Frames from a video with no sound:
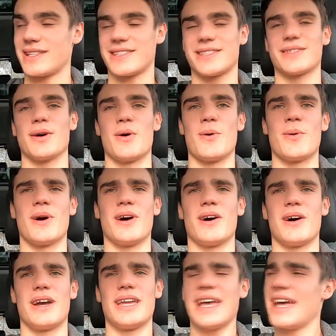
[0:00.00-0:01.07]
So
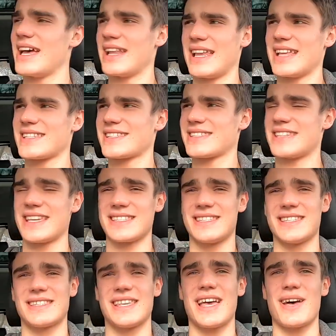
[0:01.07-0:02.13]
yeah, let's test
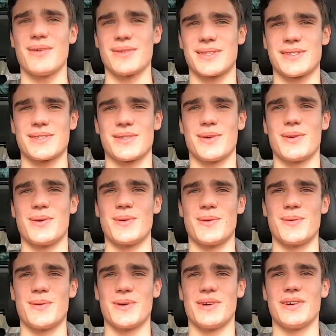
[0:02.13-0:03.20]
this out.
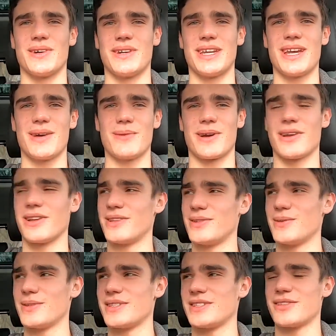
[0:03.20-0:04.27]
So yeah, we're gonna do
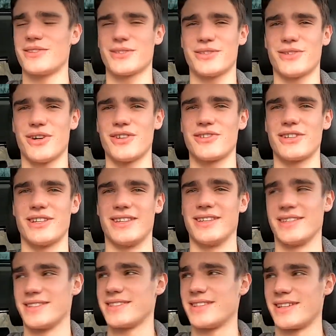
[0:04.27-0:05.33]
a 0 to 100 in
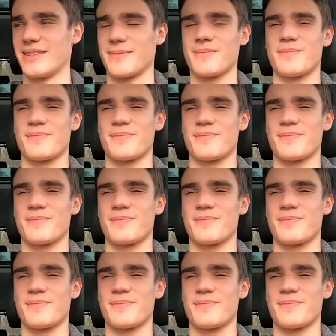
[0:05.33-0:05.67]
this thing.